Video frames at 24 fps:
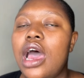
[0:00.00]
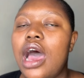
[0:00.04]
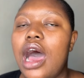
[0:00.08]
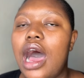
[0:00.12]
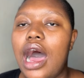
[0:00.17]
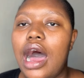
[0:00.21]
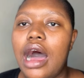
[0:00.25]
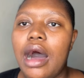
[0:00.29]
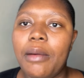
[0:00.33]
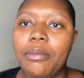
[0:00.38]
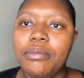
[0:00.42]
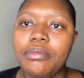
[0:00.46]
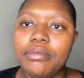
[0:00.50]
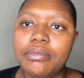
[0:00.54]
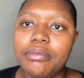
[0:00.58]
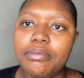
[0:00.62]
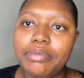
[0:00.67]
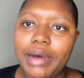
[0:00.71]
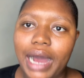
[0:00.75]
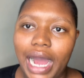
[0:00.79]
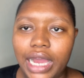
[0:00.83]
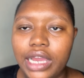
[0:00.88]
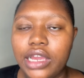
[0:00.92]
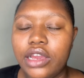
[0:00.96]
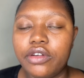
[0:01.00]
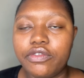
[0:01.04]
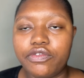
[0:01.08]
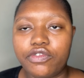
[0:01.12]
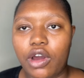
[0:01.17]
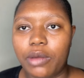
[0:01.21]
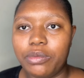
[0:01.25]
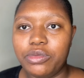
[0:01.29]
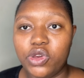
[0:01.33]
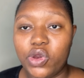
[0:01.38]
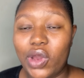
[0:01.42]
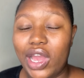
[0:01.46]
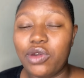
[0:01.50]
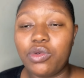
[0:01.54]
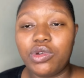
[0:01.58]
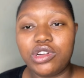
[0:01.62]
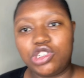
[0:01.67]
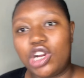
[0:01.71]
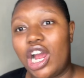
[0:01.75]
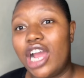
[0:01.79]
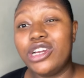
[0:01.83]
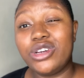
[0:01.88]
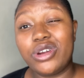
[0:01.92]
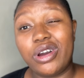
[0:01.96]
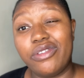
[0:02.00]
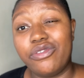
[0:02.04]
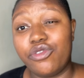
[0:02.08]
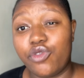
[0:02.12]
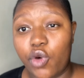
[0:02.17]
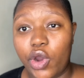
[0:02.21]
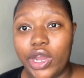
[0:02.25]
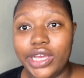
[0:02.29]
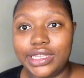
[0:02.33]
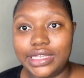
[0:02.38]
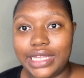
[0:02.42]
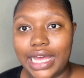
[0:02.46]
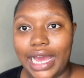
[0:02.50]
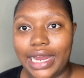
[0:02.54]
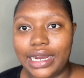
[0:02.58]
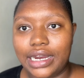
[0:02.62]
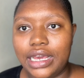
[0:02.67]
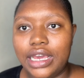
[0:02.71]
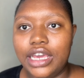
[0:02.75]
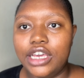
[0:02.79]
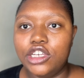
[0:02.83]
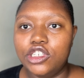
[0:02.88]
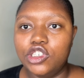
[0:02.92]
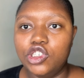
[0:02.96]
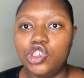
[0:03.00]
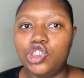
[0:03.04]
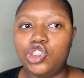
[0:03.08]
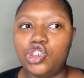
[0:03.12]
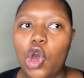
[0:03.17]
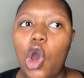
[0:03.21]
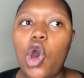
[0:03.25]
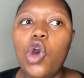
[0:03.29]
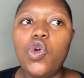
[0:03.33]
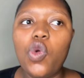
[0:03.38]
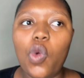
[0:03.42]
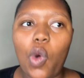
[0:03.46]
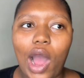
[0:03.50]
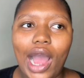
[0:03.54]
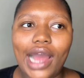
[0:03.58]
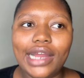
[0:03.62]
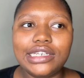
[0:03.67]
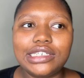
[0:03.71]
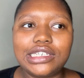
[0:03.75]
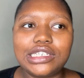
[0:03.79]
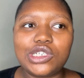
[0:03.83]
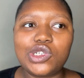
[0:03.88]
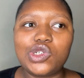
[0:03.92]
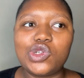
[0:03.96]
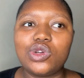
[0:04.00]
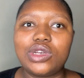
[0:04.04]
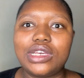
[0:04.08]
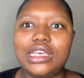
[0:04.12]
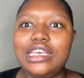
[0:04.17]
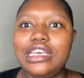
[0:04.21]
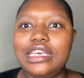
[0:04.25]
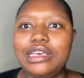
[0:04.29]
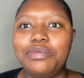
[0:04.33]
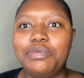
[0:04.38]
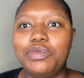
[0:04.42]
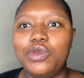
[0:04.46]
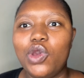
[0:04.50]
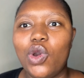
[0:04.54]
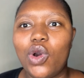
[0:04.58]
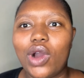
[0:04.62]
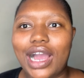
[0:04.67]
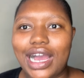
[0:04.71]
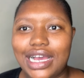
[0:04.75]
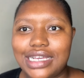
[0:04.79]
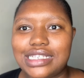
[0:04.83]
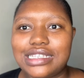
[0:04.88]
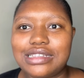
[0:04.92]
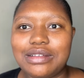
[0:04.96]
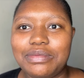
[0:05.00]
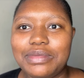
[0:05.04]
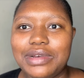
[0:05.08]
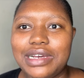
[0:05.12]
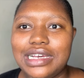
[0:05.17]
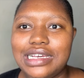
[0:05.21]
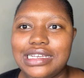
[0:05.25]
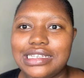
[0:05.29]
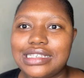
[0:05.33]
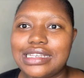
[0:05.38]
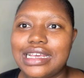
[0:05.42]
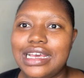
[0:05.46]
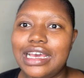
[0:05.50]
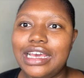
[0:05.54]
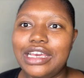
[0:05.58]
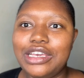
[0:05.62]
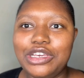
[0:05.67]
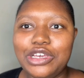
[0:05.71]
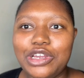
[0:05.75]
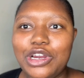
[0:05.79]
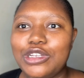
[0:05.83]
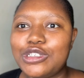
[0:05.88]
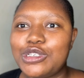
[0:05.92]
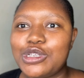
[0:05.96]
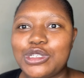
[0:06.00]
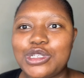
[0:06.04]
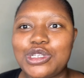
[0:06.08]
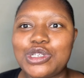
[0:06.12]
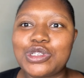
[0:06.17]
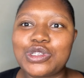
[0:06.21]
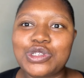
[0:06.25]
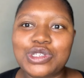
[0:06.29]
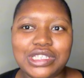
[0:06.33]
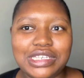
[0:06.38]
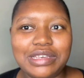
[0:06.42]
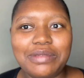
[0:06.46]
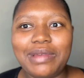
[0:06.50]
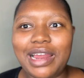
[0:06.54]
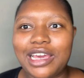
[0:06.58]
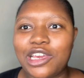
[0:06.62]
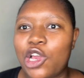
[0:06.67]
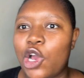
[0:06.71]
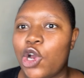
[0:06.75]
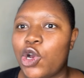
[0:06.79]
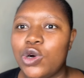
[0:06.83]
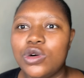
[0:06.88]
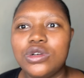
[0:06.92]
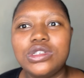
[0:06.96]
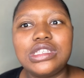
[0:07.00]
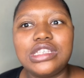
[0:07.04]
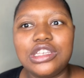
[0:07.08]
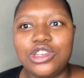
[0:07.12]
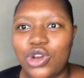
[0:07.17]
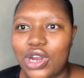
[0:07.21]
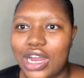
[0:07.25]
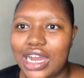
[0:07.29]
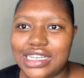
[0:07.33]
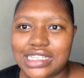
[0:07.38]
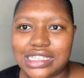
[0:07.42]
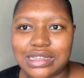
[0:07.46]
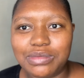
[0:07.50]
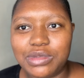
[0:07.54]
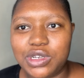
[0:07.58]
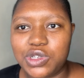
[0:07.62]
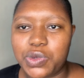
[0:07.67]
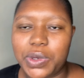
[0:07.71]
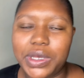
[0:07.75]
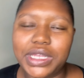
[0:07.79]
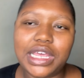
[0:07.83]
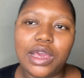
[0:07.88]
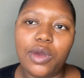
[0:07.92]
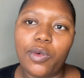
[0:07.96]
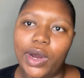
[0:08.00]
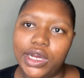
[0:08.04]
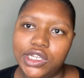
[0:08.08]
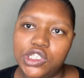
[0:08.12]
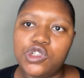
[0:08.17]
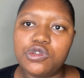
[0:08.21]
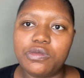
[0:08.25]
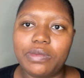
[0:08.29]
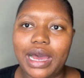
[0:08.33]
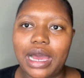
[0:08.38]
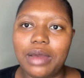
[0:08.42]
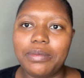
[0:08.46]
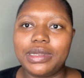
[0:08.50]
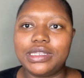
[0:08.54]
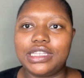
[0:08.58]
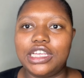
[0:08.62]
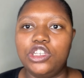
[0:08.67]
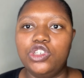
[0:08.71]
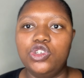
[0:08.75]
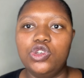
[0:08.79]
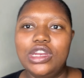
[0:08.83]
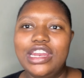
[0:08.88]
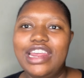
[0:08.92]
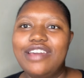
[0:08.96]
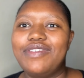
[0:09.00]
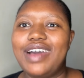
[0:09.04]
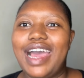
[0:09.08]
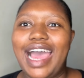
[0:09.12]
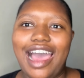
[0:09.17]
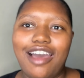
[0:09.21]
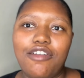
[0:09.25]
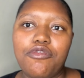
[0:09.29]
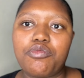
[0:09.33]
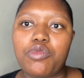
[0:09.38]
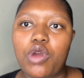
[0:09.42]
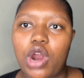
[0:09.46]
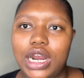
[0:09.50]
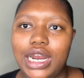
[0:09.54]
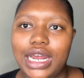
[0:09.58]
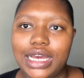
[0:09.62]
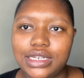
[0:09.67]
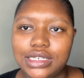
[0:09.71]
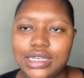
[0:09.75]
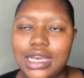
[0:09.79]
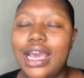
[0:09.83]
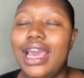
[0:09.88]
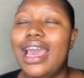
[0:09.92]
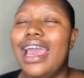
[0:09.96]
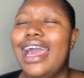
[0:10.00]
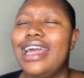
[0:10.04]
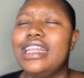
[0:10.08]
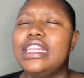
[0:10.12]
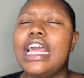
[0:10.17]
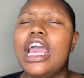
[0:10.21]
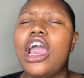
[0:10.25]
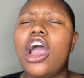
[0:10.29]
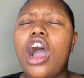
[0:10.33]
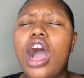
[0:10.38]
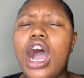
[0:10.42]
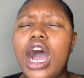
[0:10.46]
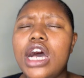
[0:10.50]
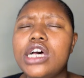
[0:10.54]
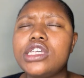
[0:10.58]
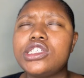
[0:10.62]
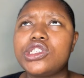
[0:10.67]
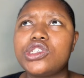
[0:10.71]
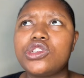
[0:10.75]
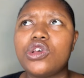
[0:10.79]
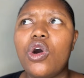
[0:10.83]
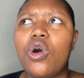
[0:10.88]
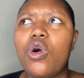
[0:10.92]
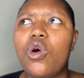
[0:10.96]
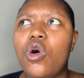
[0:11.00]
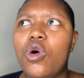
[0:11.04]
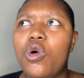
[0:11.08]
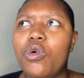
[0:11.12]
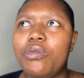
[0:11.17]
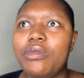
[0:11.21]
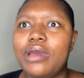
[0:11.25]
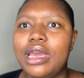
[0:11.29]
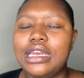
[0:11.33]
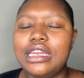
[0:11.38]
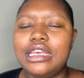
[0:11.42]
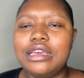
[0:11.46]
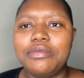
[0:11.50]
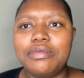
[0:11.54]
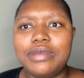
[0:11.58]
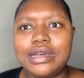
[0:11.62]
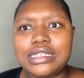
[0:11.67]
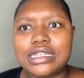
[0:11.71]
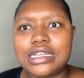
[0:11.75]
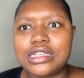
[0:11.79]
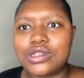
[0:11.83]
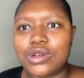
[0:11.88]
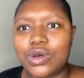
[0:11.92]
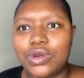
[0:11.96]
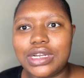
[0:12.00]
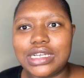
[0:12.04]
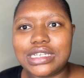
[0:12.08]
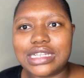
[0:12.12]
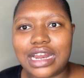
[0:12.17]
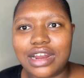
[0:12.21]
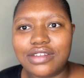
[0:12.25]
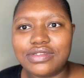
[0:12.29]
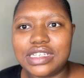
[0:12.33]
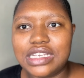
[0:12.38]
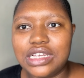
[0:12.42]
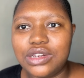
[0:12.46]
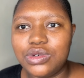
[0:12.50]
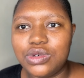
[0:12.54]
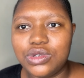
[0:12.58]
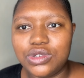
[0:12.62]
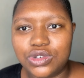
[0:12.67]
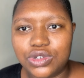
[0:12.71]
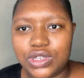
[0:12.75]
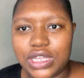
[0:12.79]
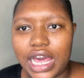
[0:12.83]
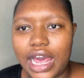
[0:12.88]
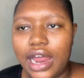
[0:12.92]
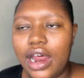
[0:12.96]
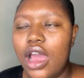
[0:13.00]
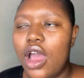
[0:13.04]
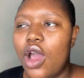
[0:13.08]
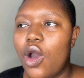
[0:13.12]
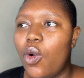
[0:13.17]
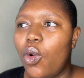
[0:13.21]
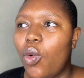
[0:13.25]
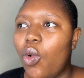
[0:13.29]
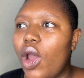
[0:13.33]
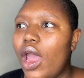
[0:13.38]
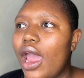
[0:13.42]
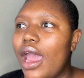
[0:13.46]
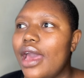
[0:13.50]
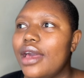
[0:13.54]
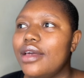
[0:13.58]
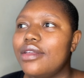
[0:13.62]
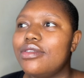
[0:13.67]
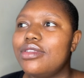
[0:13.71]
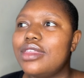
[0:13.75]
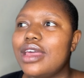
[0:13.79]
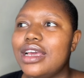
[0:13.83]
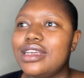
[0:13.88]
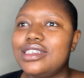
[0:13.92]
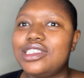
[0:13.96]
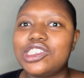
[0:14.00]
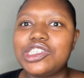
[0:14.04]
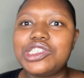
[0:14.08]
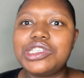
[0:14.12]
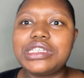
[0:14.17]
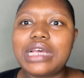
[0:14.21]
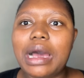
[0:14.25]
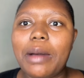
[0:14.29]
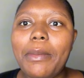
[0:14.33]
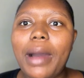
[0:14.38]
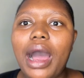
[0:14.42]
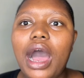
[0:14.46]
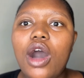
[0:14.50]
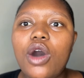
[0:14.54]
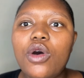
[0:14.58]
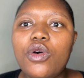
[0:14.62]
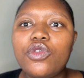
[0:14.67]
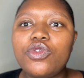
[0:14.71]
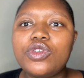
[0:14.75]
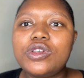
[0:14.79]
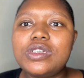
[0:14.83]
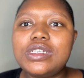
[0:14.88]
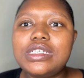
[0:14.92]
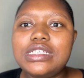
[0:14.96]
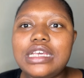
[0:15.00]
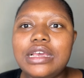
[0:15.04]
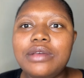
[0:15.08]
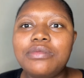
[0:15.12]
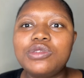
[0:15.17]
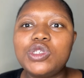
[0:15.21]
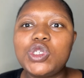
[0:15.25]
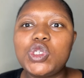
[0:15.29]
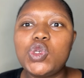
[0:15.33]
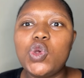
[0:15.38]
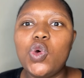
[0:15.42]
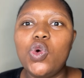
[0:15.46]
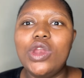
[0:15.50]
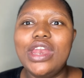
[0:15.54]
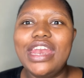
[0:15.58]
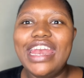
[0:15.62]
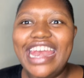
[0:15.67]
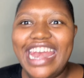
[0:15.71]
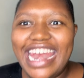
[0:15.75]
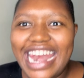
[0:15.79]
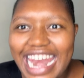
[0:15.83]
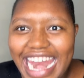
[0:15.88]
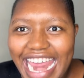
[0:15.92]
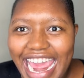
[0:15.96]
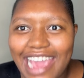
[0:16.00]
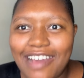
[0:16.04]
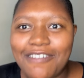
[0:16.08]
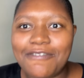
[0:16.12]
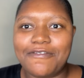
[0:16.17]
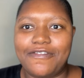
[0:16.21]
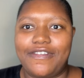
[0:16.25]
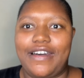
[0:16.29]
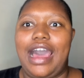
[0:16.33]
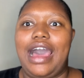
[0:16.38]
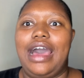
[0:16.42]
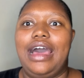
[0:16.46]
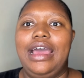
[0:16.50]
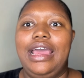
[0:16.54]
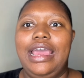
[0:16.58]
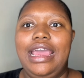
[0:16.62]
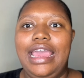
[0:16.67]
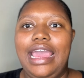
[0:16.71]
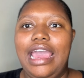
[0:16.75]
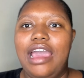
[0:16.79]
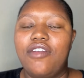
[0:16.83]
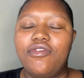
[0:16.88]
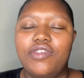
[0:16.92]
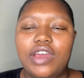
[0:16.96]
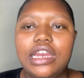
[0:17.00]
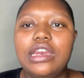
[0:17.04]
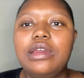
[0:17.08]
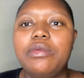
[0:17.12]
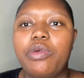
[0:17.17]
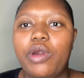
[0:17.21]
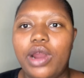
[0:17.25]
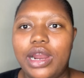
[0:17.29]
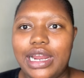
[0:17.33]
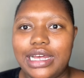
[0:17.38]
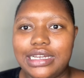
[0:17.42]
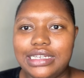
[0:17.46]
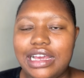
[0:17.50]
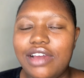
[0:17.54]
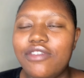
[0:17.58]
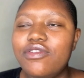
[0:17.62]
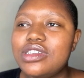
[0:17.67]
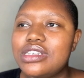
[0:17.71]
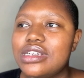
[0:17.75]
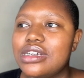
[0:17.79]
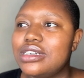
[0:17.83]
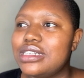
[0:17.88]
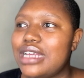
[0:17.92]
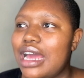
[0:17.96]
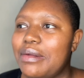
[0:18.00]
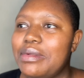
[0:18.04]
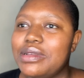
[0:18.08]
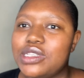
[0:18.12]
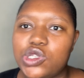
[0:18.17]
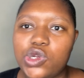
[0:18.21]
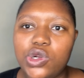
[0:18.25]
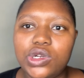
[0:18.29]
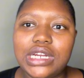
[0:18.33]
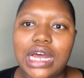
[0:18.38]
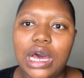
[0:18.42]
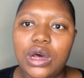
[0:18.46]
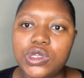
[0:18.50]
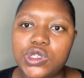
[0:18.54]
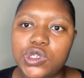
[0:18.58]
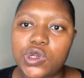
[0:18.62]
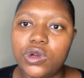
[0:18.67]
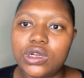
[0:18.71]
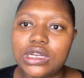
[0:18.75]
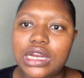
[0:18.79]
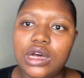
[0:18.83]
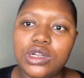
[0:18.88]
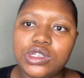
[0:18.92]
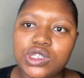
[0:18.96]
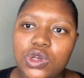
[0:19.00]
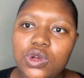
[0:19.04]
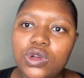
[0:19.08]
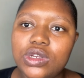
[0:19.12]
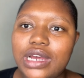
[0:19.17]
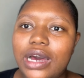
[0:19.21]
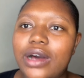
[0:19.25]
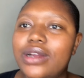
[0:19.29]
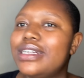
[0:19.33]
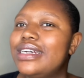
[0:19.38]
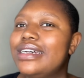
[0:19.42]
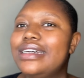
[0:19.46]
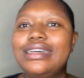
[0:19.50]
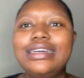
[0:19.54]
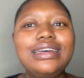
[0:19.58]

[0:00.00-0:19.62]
um, buying from from you. And we're trying to avoid that. You don't want to keep your customers, you know, to, to, to seem like you're ghosting your customers where they want to buy, but then you never have product. And there are so many business owners that I've seen who do that, where they just somehow seem to never have any product. Every single time it's sold out, sold out, sold out.